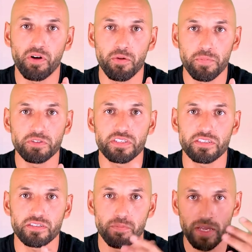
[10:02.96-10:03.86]
our immune
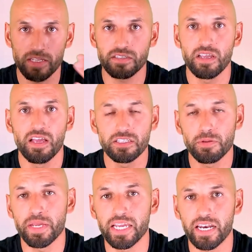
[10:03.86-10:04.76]
system is to
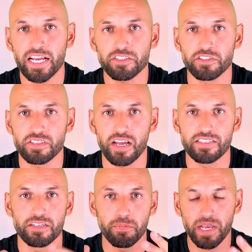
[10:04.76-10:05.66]
begin
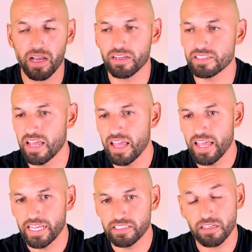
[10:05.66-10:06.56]
exercising because
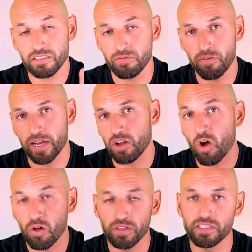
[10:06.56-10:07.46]
it does affect
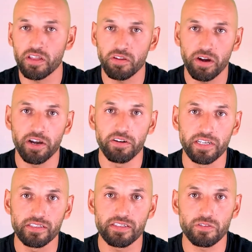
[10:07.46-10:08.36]
all these other
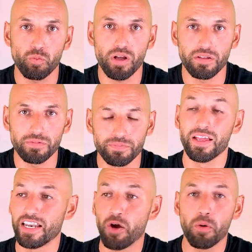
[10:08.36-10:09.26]
areas as well.
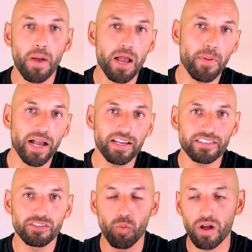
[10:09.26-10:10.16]
Now, am I
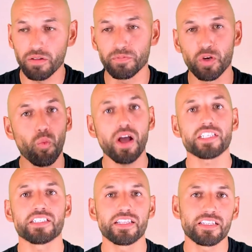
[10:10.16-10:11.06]
biased? Well, you're
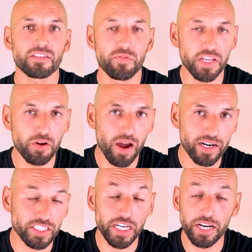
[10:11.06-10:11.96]
watching this video on
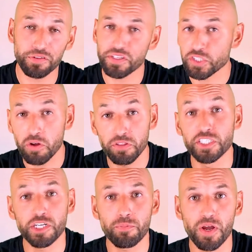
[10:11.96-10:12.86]
a channel that's called The
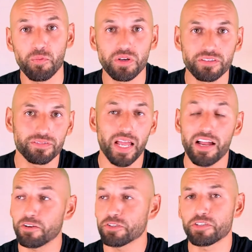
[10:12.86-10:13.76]
Gym Rat World.
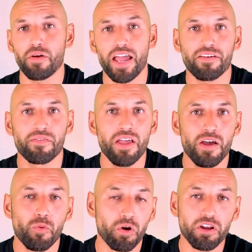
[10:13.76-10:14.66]
I also have
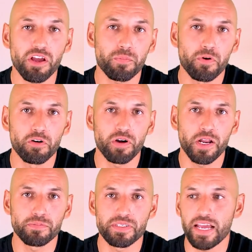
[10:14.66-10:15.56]
workout
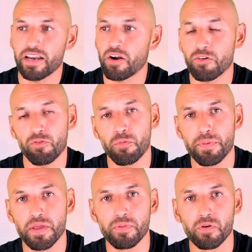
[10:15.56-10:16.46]
programs that are for
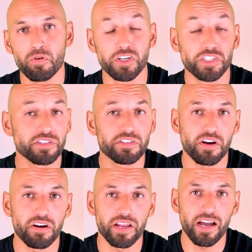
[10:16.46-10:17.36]
people who are just
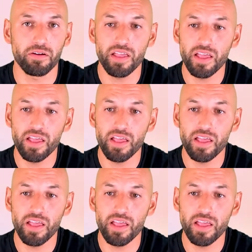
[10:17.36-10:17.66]
starting out.